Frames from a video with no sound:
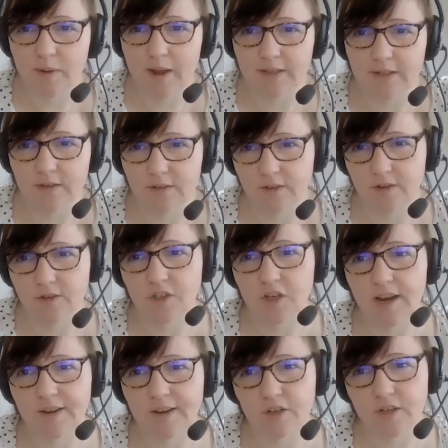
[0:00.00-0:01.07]
patterns could
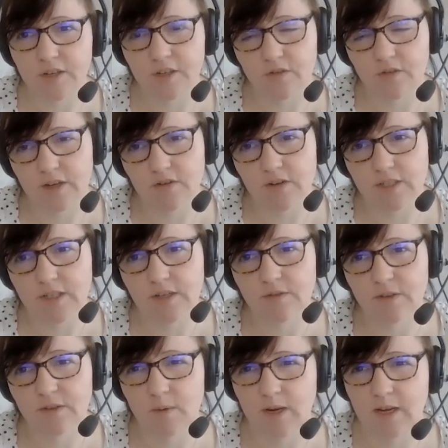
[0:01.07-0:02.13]
change, and it's really critical
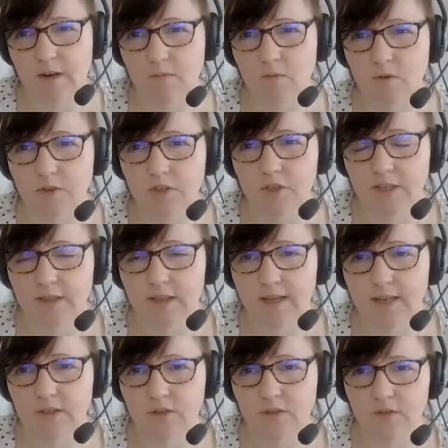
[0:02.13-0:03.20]
that we keep watching
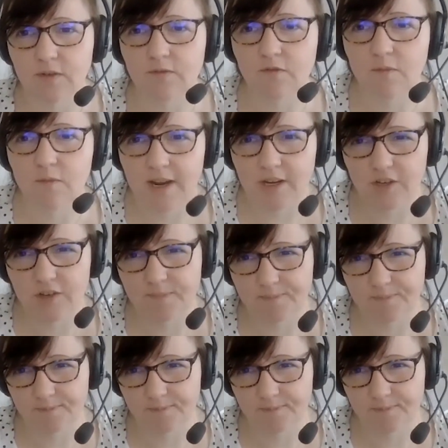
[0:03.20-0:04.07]
that sort of information.